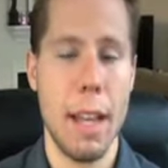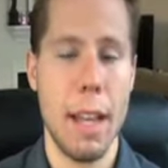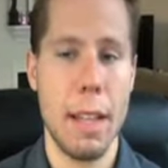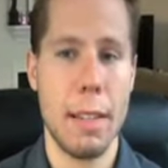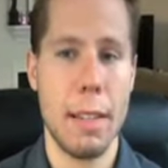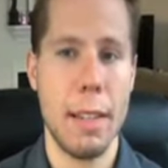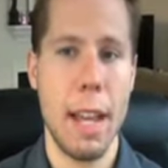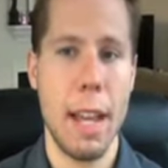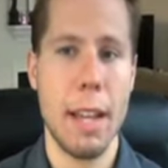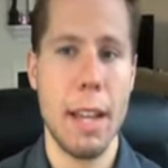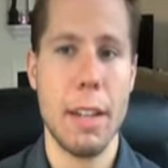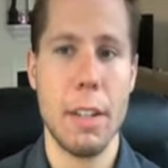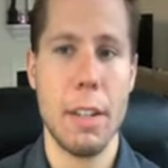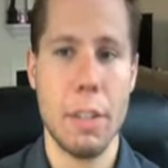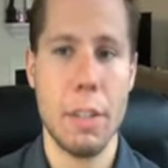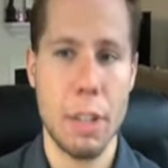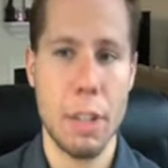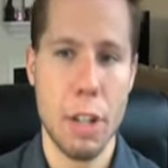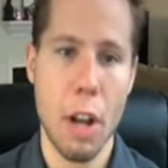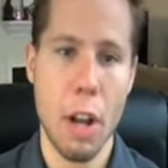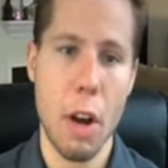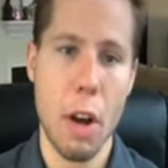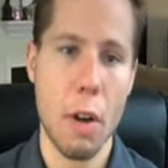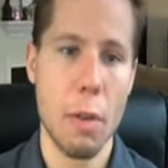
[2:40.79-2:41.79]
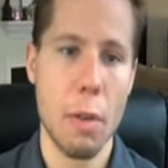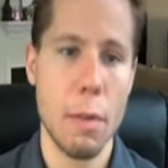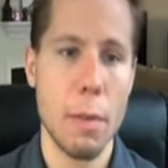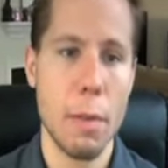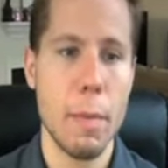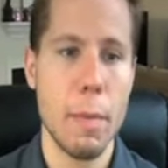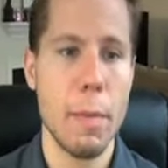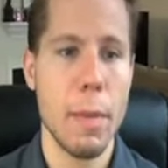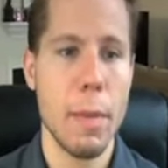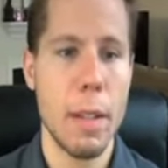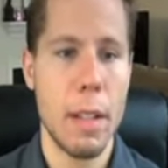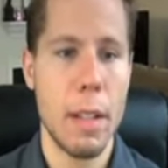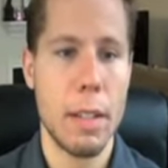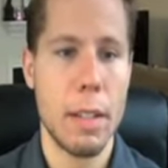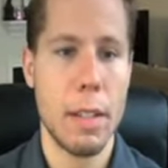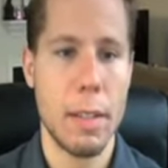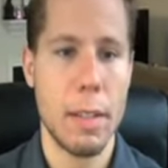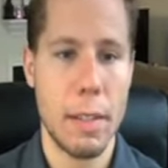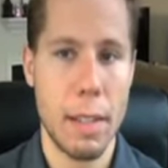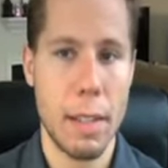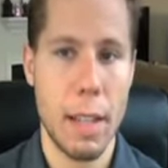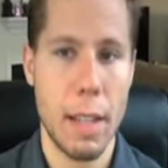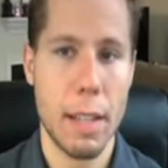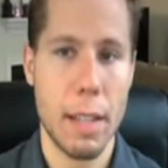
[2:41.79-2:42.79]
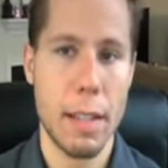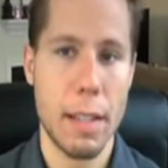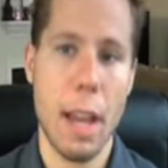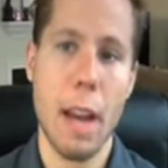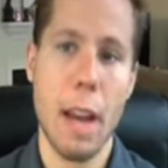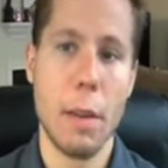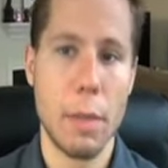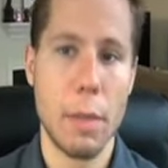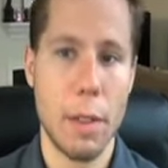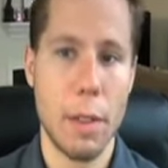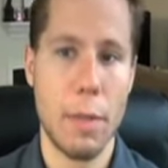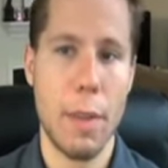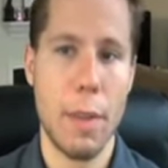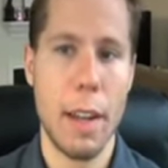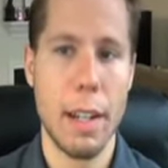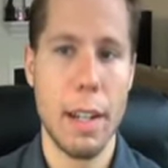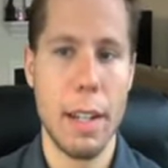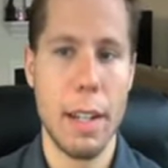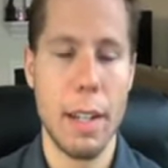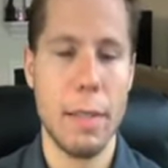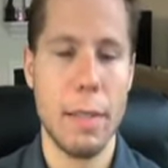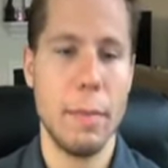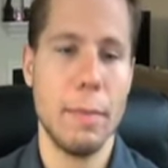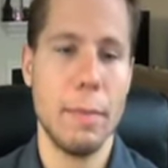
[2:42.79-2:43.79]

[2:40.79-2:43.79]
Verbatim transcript: attend a show to see a title defended.